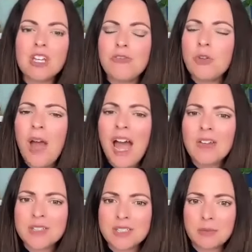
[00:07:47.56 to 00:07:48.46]
if you
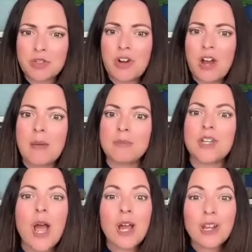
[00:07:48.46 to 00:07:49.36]
haven't
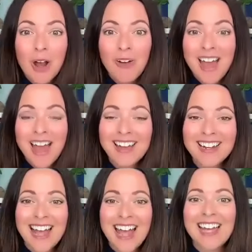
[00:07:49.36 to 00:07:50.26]
subscribed, go
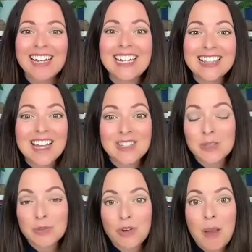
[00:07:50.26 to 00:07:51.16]
ahead and hit
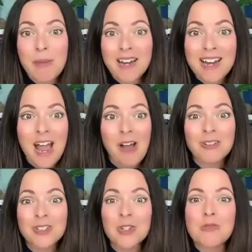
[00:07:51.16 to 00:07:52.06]
that subscribe button
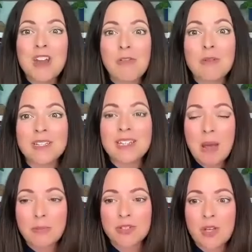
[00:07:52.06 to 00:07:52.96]
now so you never miss an
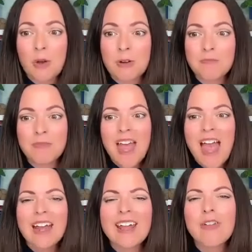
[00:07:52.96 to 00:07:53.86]
episode.
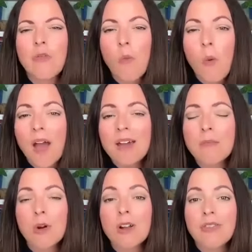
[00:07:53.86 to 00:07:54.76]
And I have
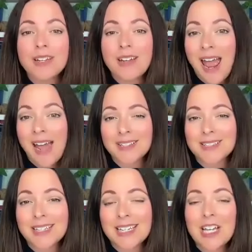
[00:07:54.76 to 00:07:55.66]
one more thing to
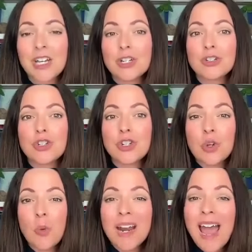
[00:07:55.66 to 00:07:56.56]
ask Do
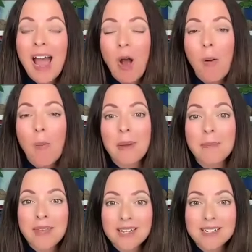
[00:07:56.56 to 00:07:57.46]
you want to help
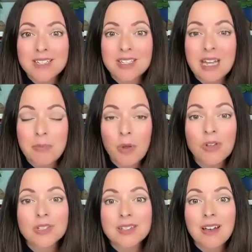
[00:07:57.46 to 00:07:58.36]
make
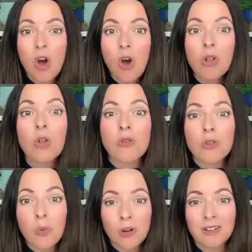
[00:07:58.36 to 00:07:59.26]
disciples all
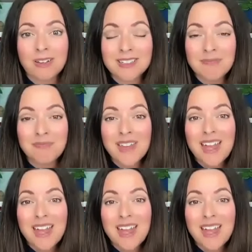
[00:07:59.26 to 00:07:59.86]
over the world?